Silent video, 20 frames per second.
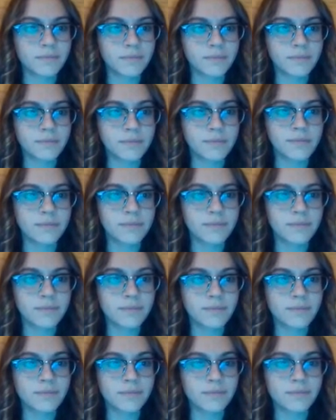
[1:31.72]

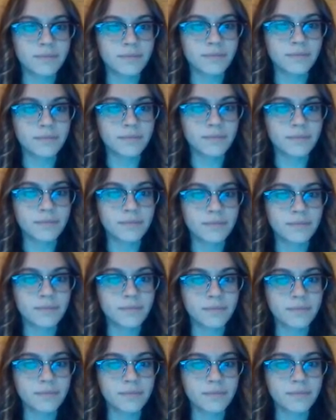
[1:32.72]

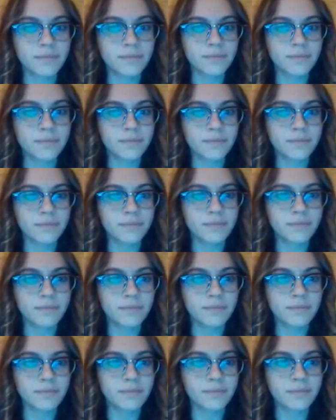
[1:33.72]

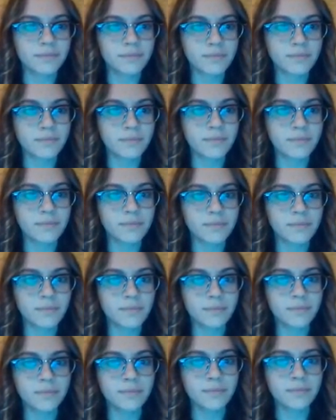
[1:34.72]

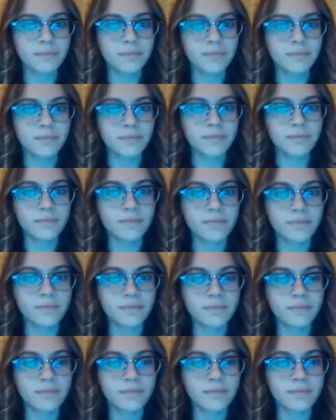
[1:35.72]

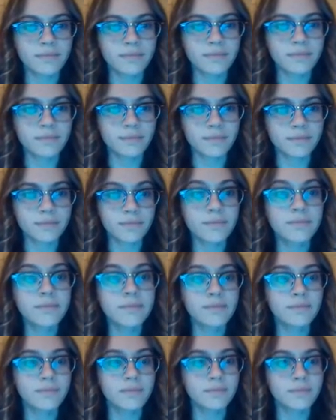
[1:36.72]

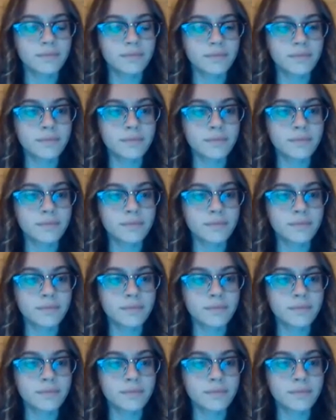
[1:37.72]
(silent)